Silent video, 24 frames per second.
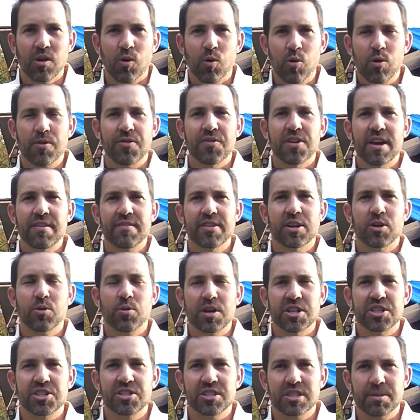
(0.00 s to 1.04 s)
Or if you have any
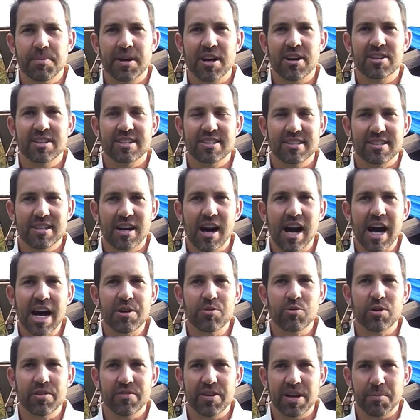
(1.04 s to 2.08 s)
questions about our design
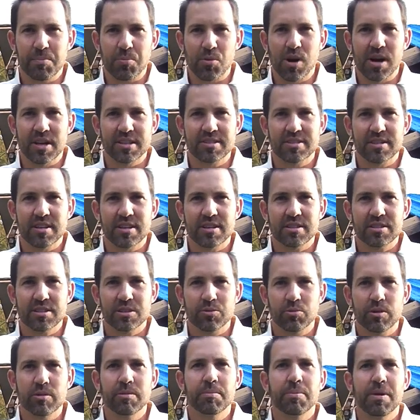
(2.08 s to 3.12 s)
renovate process,
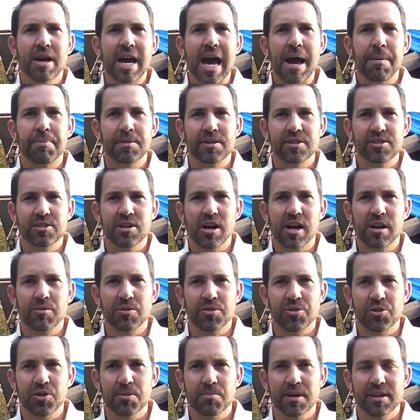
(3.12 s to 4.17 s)
we would be happy to talk
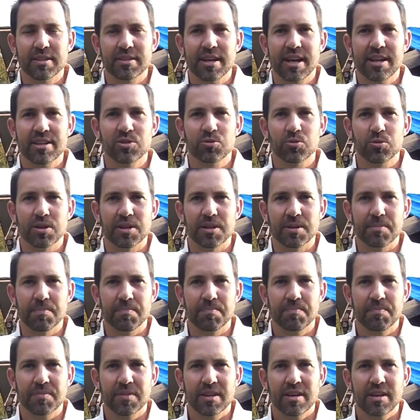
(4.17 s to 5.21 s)
with you about that as
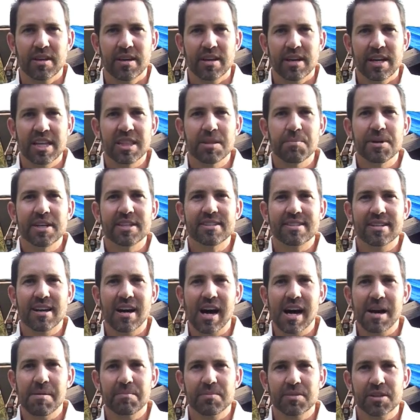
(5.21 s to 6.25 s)
well. In the
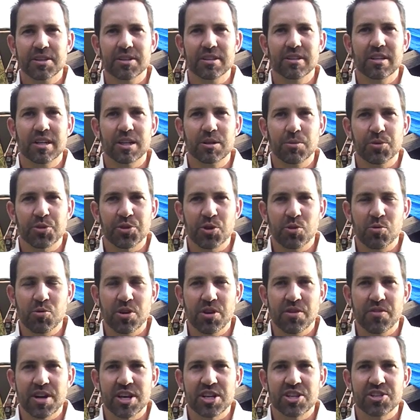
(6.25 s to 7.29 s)
meantime, good luck with your
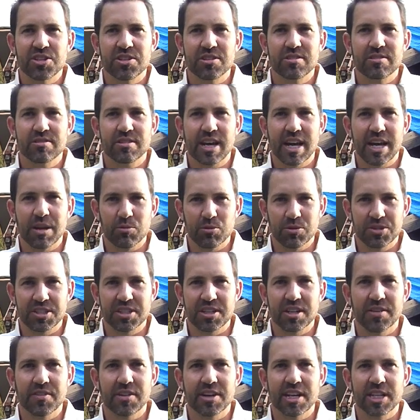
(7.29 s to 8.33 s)
renovation, and we'll see
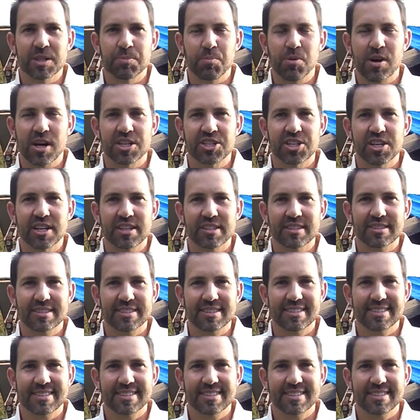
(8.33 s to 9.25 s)
you on the next project.